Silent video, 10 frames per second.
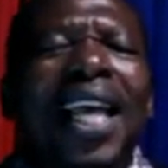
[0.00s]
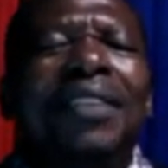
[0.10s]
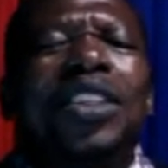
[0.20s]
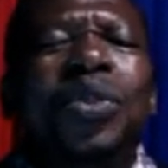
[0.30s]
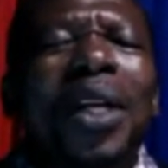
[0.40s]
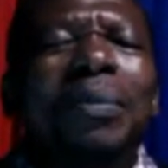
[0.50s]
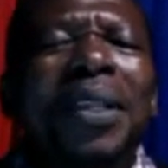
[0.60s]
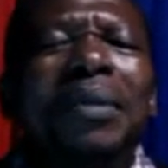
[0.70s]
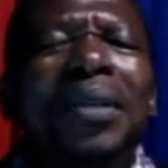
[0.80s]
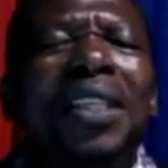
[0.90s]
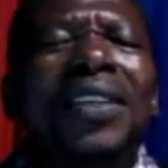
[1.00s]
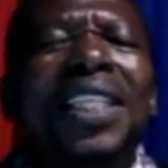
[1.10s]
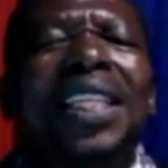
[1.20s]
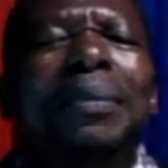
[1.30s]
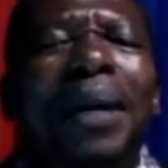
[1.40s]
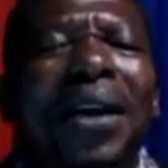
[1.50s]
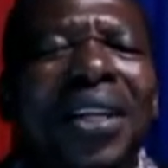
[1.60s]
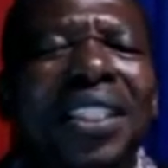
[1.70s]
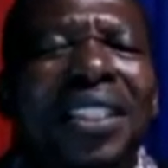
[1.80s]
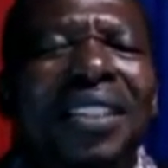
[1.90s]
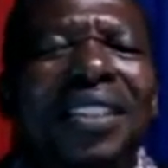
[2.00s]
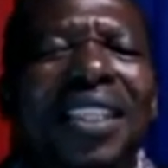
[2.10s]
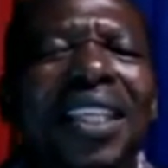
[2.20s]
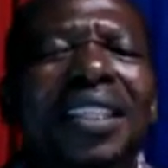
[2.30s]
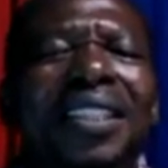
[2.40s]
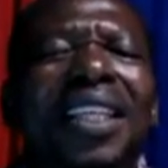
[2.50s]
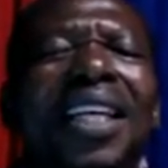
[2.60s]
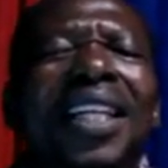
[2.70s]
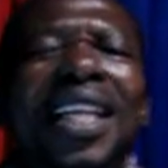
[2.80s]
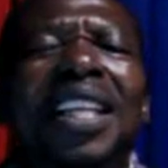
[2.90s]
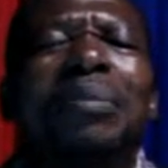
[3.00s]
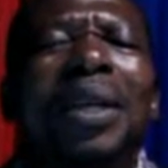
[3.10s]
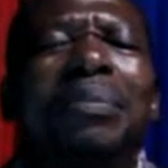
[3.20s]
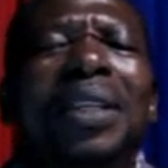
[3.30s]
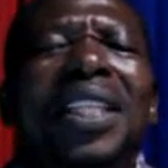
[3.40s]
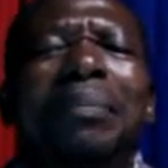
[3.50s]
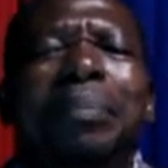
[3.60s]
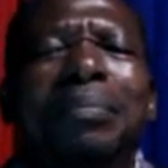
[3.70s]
even to help them even in parenting skills, that they may be the